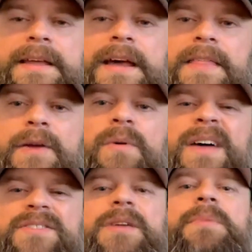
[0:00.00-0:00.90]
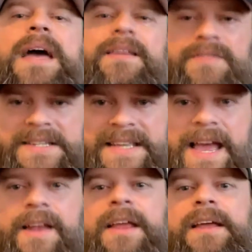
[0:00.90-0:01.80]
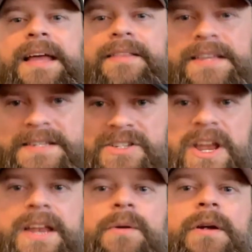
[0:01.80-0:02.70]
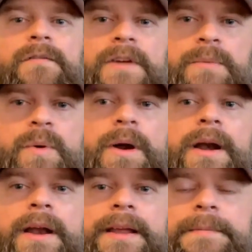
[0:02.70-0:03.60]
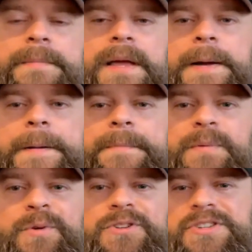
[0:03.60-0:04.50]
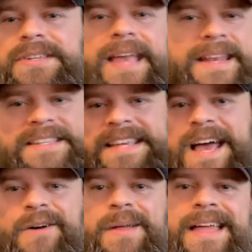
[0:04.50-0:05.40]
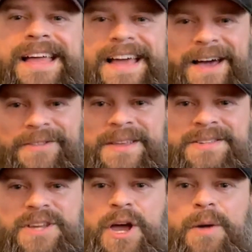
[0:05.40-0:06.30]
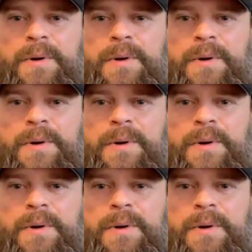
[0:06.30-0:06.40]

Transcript: I think we'll have some kind of discounting at least January and February. And we'll just kind of see how things go.